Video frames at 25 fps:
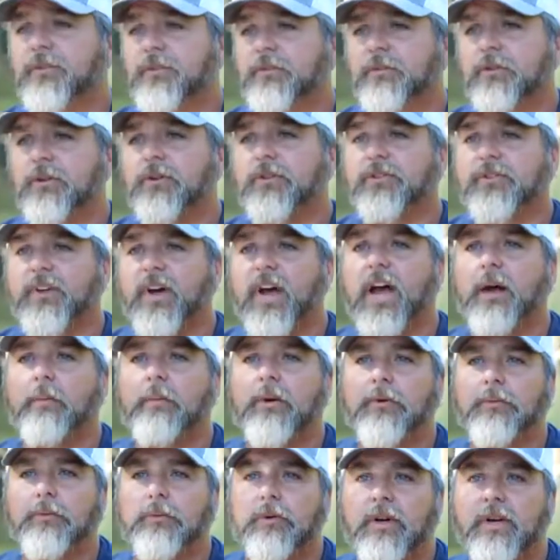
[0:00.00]
the first time
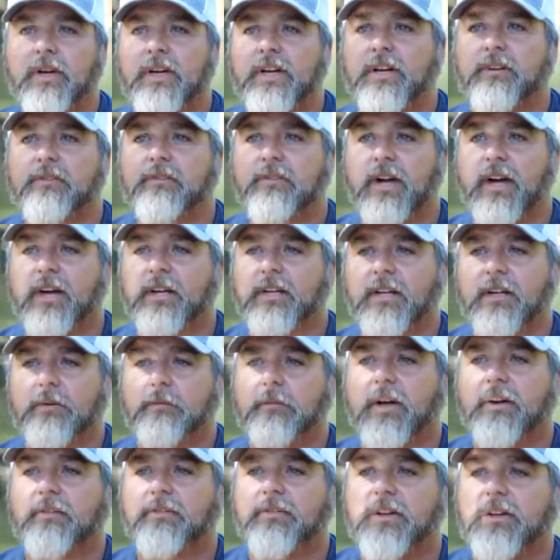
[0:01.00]
it really affected
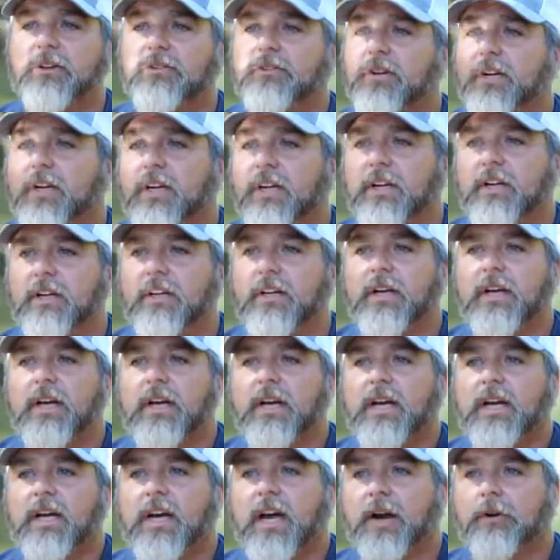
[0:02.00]
my fishing, and
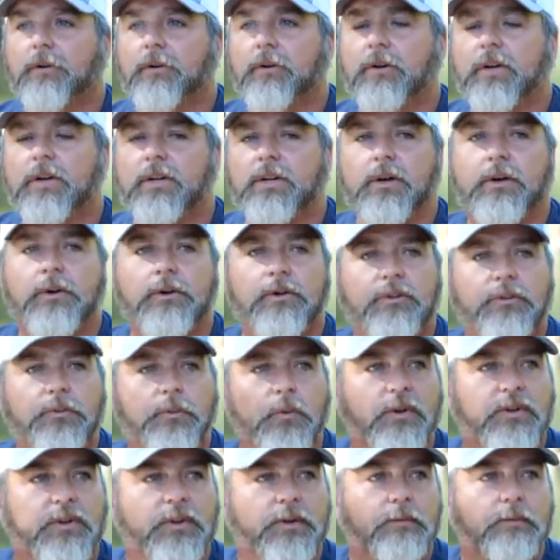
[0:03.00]
I really noticed
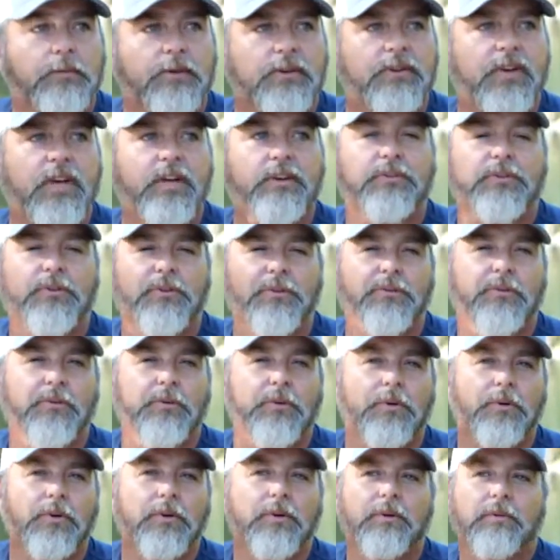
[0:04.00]
what the potential
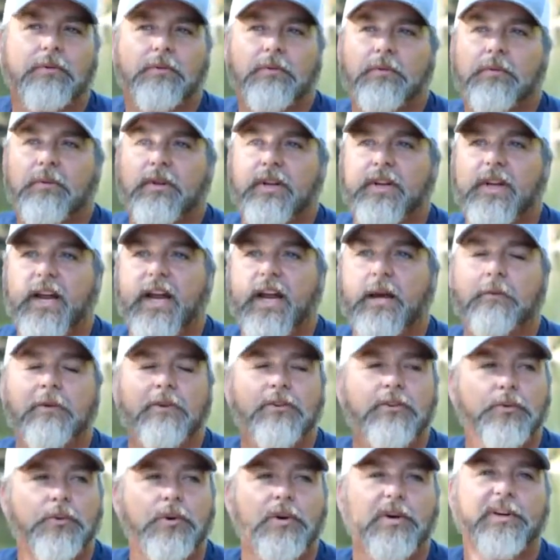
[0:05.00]
for the
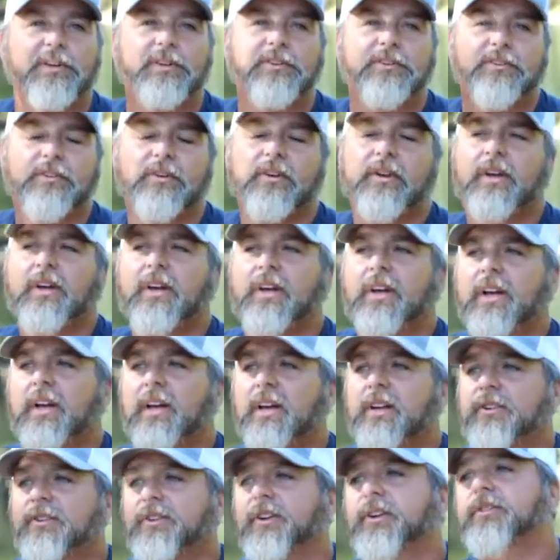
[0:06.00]
damage was.
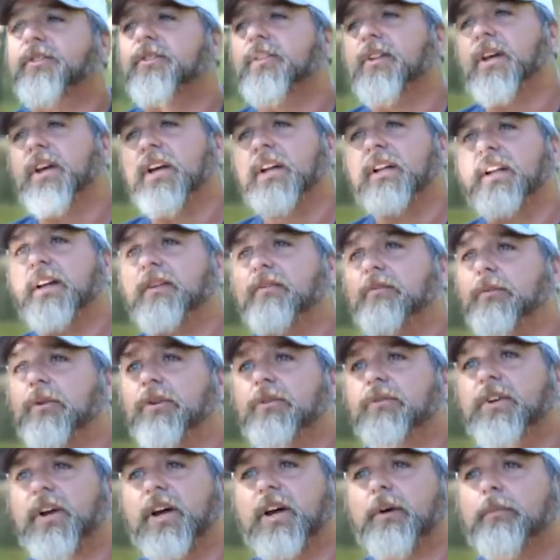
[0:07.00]
Since then, they've
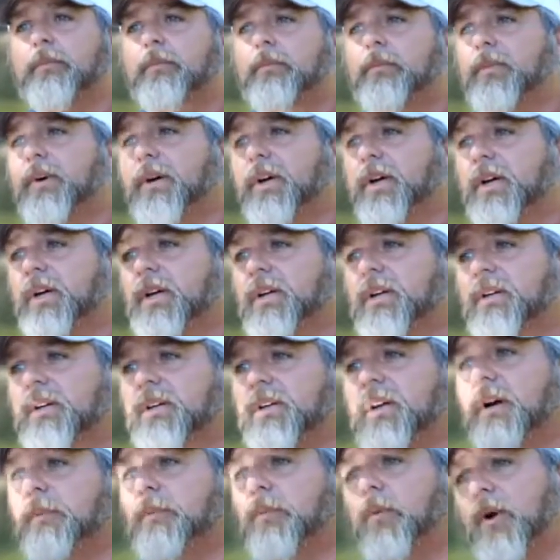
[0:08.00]
moved up
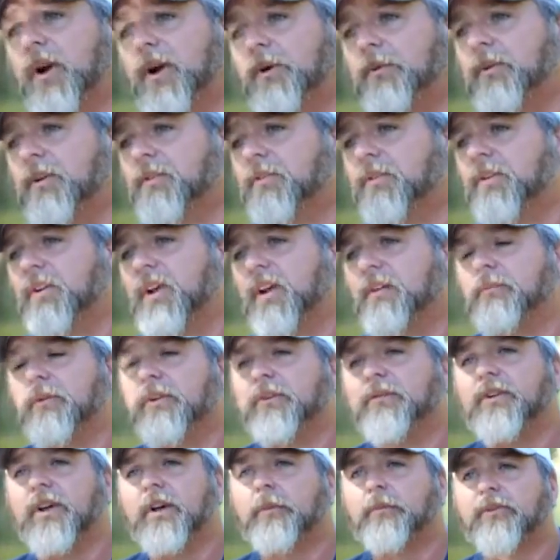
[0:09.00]
White River, they've
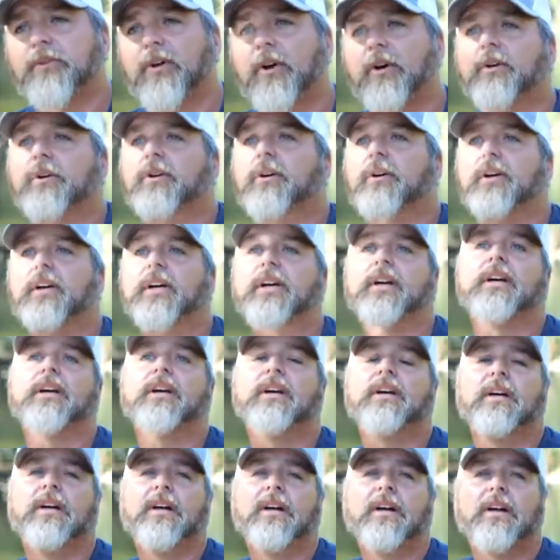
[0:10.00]
moved up Salt Creek.
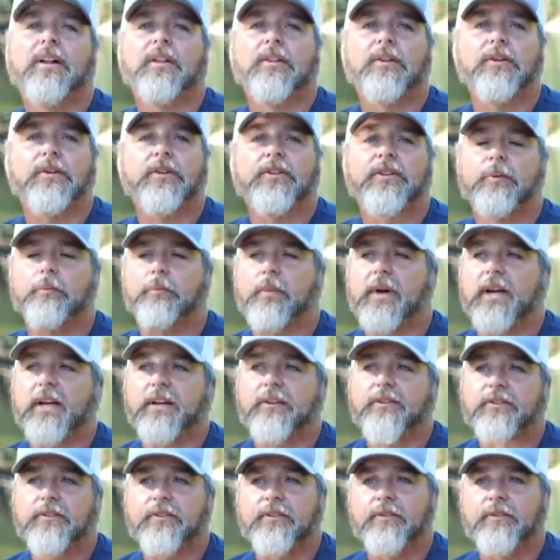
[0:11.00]
They're at the base